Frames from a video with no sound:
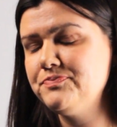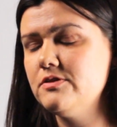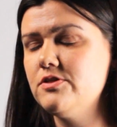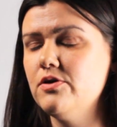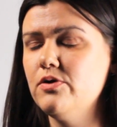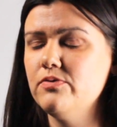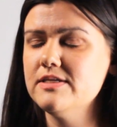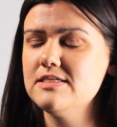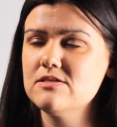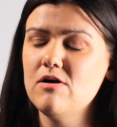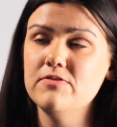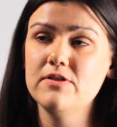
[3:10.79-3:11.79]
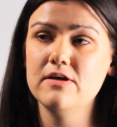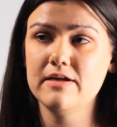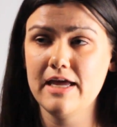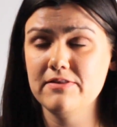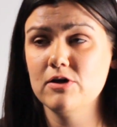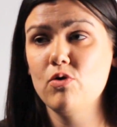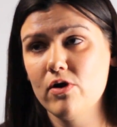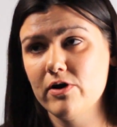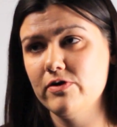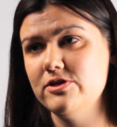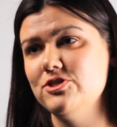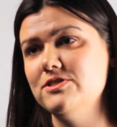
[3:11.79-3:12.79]
So this is called, again, the core
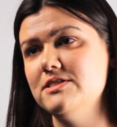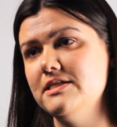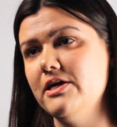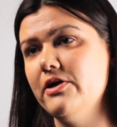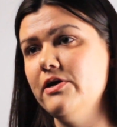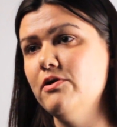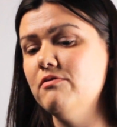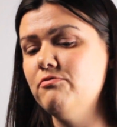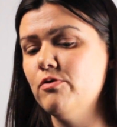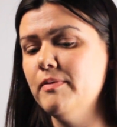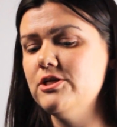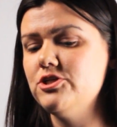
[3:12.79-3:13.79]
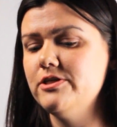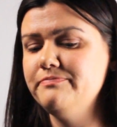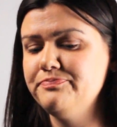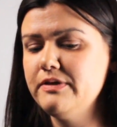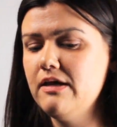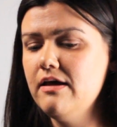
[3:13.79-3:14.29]
accretion scenario of formation.